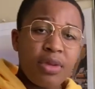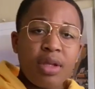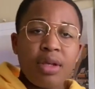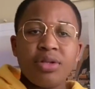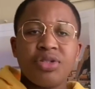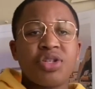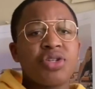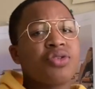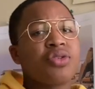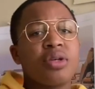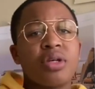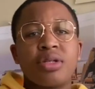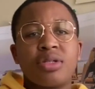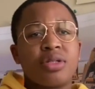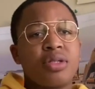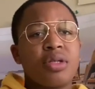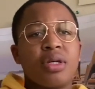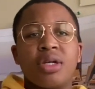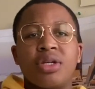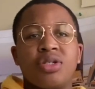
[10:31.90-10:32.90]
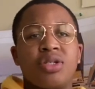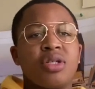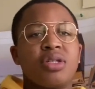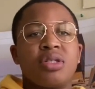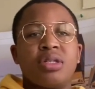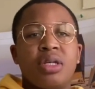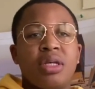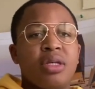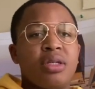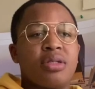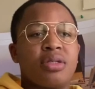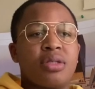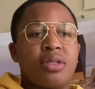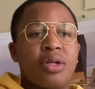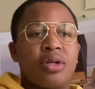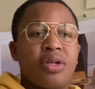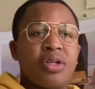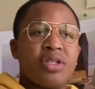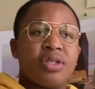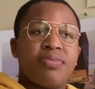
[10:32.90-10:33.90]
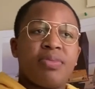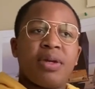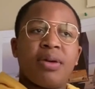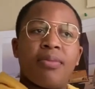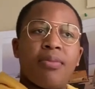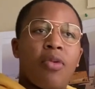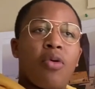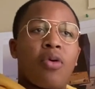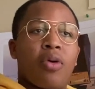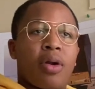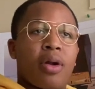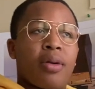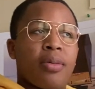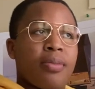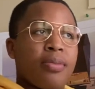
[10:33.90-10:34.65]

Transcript: There needs to be a more.